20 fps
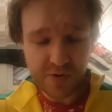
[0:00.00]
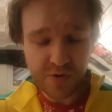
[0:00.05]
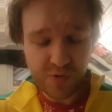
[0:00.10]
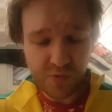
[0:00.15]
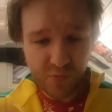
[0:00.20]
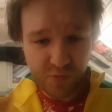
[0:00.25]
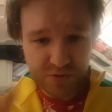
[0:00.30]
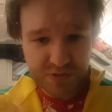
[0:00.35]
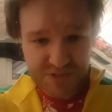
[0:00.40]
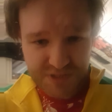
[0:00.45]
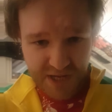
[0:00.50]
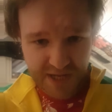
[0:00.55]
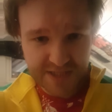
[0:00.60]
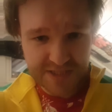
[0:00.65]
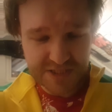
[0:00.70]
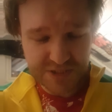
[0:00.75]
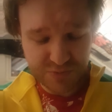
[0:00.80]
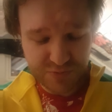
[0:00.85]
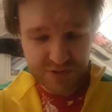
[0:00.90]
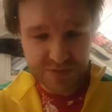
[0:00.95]
who
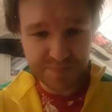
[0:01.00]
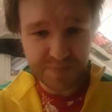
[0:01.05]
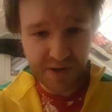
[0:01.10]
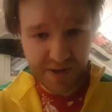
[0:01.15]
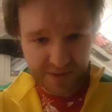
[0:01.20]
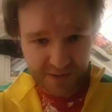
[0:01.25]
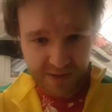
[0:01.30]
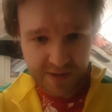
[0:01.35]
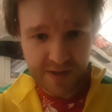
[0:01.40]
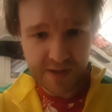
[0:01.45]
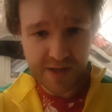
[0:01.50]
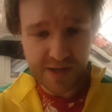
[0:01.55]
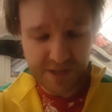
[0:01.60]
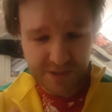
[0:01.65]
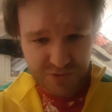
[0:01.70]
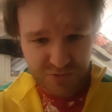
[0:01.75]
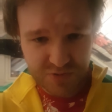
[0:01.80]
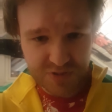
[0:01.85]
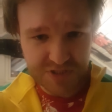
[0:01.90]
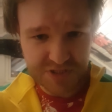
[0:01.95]
takes Chris Pine
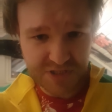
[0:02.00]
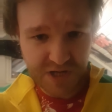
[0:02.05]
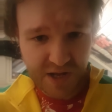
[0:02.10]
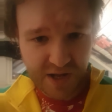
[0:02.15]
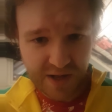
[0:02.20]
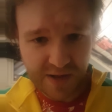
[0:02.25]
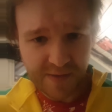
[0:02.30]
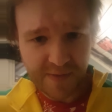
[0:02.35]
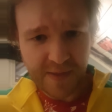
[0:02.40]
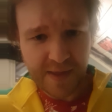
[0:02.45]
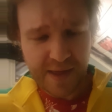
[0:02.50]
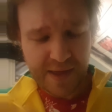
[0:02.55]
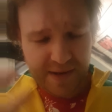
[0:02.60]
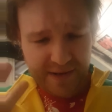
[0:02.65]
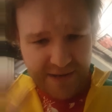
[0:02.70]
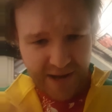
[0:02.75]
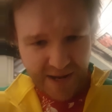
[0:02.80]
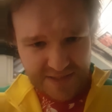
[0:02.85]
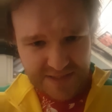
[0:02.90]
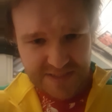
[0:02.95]
into his car.
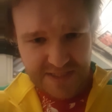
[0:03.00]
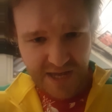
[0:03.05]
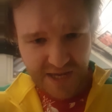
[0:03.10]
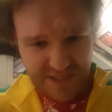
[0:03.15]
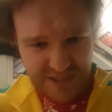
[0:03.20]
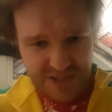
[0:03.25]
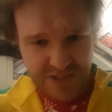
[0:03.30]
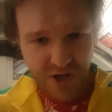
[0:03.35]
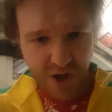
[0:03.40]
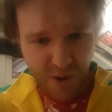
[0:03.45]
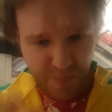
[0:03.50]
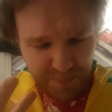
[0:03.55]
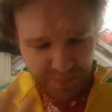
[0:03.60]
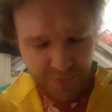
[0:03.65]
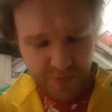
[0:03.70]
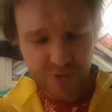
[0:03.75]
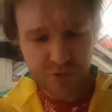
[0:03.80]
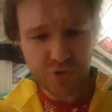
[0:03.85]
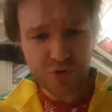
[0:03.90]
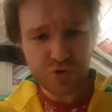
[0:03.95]
That takes up
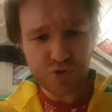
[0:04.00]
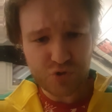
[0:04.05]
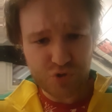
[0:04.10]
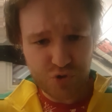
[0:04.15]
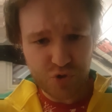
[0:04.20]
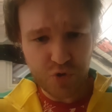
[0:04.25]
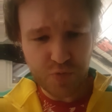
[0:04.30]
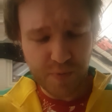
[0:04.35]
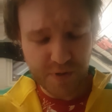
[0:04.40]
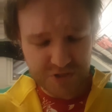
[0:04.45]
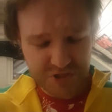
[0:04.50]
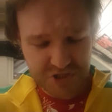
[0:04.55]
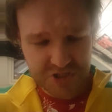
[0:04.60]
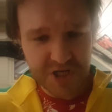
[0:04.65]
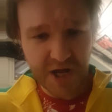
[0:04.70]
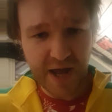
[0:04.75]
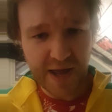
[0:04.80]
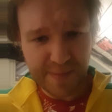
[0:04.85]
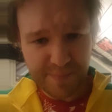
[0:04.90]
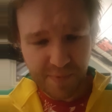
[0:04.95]
too much
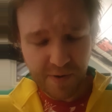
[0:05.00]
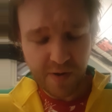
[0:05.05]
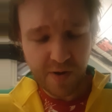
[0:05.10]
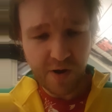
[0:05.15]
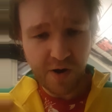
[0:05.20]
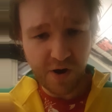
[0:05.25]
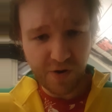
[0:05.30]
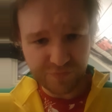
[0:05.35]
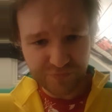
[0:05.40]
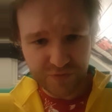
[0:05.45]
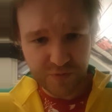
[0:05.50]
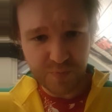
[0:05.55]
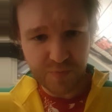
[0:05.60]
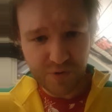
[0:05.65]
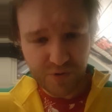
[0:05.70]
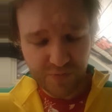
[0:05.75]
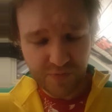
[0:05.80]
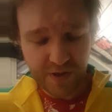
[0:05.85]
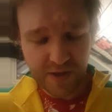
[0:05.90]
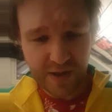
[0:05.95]
time of the
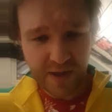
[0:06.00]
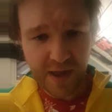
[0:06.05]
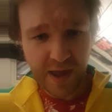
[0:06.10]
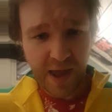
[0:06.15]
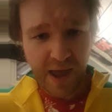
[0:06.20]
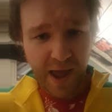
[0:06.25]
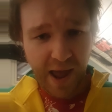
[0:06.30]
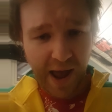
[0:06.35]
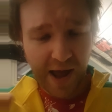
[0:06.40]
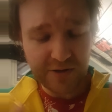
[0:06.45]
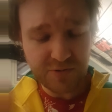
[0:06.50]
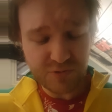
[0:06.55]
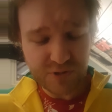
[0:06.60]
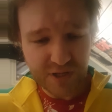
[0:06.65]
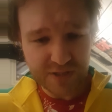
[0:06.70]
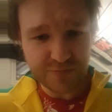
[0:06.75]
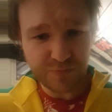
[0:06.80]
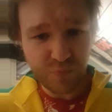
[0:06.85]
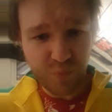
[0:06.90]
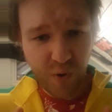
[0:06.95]
movie, and you
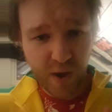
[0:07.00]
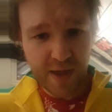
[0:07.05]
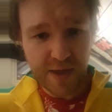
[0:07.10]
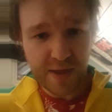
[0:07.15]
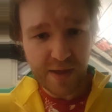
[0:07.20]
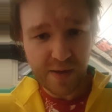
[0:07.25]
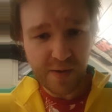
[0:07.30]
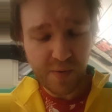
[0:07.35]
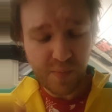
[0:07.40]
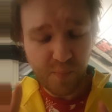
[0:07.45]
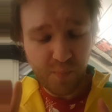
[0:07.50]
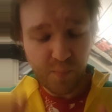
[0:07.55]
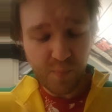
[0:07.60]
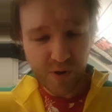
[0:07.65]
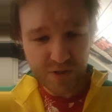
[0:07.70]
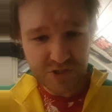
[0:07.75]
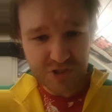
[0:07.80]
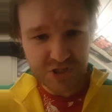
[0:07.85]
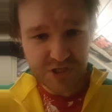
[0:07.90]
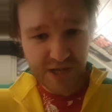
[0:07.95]
got way
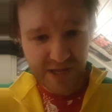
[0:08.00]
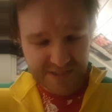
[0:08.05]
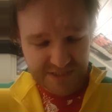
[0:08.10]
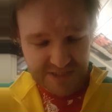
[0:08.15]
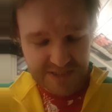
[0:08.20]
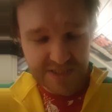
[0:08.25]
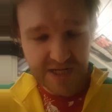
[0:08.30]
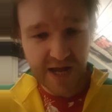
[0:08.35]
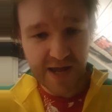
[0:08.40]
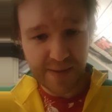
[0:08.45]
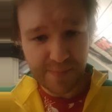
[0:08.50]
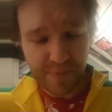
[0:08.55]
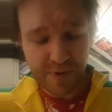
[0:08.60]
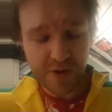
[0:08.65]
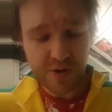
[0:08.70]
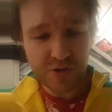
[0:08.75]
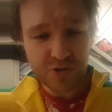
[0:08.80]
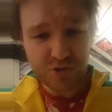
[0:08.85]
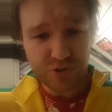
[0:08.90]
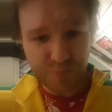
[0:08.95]
much less time
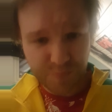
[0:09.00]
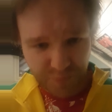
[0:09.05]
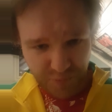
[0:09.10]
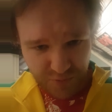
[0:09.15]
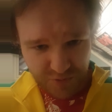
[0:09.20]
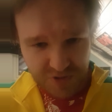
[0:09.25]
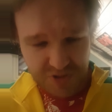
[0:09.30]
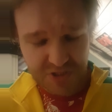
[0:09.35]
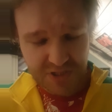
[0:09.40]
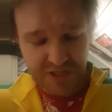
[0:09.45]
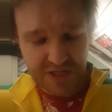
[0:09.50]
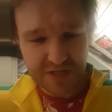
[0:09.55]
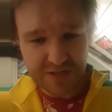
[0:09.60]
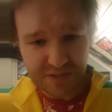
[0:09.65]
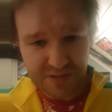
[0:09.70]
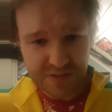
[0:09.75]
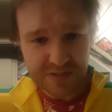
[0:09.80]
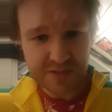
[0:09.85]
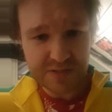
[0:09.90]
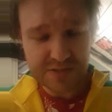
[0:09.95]
to put
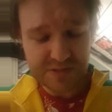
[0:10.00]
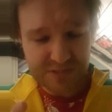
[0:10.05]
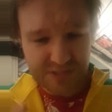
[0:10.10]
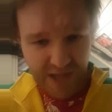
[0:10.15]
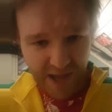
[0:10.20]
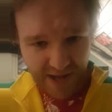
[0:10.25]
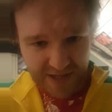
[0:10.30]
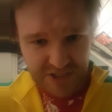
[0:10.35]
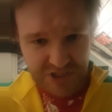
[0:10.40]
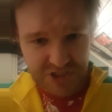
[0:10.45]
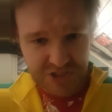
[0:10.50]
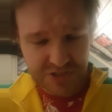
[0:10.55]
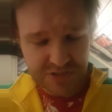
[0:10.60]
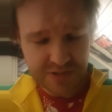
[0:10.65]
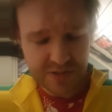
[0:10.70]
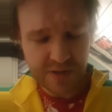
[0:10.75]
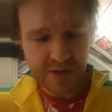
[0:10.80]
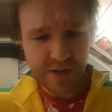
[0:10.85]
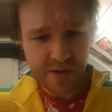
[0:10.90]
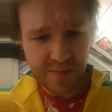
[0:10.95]
in the action.
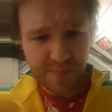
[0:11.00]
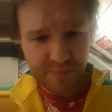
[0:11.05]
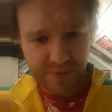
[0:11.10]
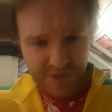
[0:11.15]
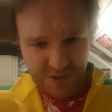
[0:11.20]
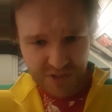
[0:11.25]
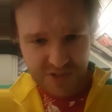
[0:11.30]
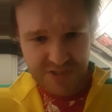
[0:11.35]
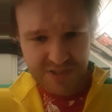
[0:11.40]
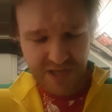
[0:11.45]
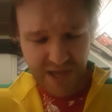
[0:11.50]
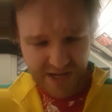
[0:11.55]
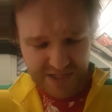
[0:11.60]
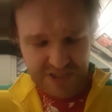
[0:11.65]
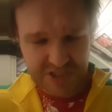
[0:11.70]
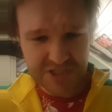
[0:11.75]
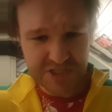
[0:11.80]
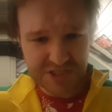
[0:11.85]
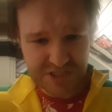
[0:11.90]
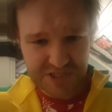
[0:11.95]
Because the
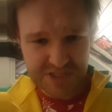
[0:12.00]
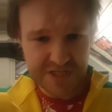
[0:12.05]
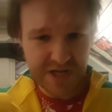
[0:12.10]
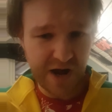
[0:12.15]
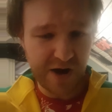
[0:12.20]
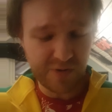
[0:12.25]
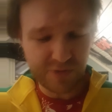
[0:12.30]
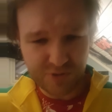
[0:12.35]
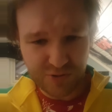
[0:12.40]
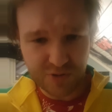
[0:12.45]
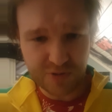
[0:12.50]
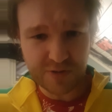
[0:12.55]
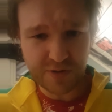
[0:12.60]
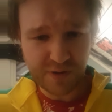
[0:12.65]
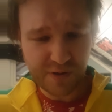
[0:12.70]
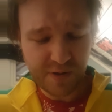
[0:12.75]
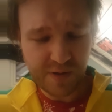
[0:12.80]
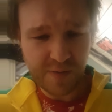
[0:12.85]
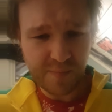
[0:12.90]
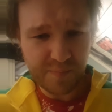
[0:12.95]
action scenes are good,
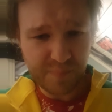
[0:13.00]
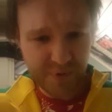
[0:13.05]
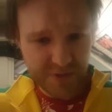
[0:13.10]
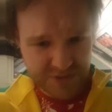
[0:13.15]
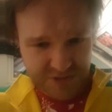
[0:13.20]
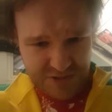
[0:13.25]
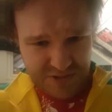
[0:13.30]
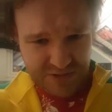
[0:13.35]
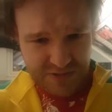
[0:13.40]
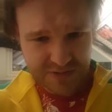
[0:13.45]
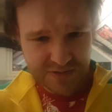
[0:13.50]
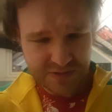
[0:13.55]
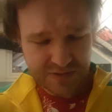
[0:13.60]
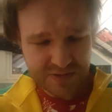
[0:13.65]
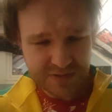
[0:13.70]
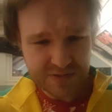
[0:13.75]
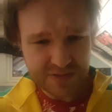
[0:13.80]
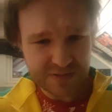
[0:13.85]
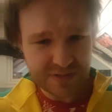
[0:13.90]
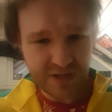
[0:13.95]
but
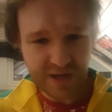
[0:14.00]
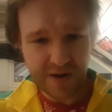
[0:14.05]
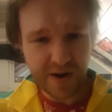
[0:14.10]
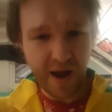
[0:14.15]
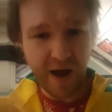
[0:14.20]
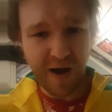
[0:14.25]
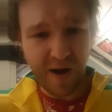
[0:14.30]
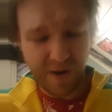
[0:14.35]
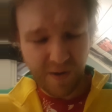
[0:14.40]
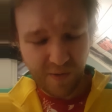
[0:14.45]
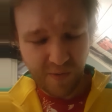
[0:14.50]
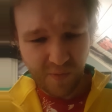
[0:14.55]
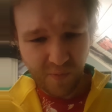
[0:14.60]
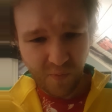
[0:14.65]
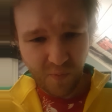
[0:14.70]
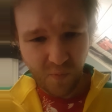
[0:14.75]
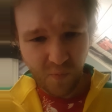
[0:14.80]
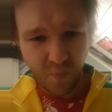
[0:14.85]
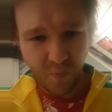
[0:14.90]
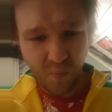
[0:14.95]
they are
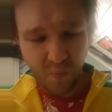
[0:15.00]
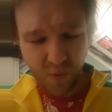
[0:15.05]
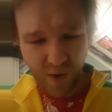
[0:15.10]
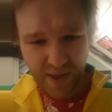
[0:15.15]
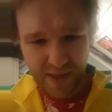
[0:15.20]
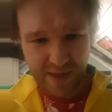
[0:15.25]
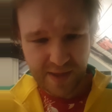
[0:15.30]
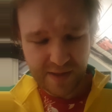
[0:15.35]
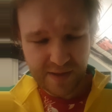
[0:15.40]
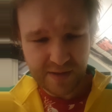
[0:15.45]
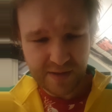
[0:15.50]
way